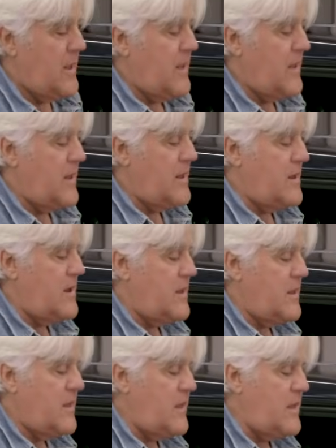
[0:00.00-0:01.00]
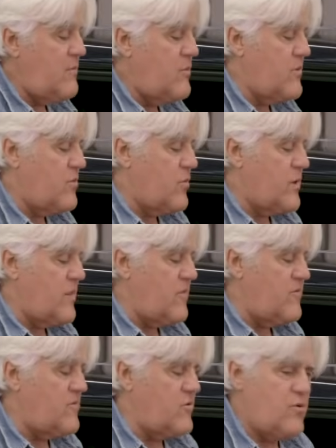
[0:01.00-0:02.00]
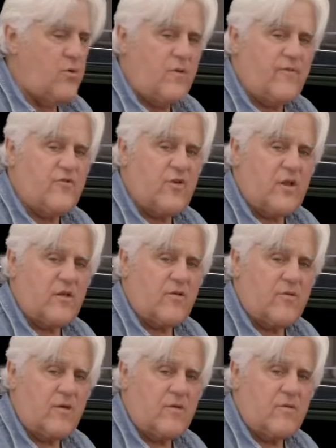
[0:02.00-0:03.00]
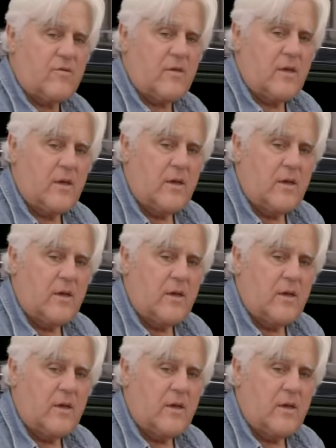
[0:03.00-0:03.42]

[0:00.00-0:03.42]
And he was one of these intuitive geniuses,